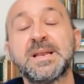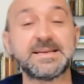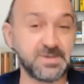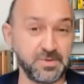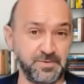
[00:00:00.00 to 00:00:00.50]

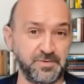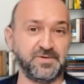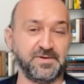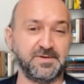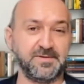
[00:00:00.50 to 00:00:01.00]
classical
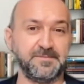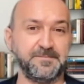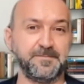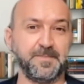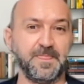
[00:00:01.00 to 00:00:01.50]
music,
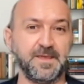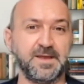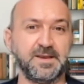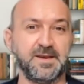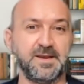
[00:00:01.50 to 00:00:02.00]

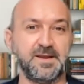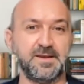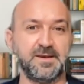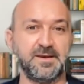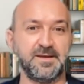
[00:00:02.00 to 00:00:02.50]
and
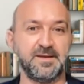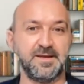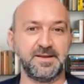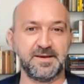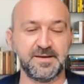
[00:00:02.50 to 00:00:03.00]
and
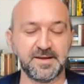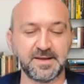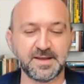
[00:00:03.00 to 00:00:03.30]
and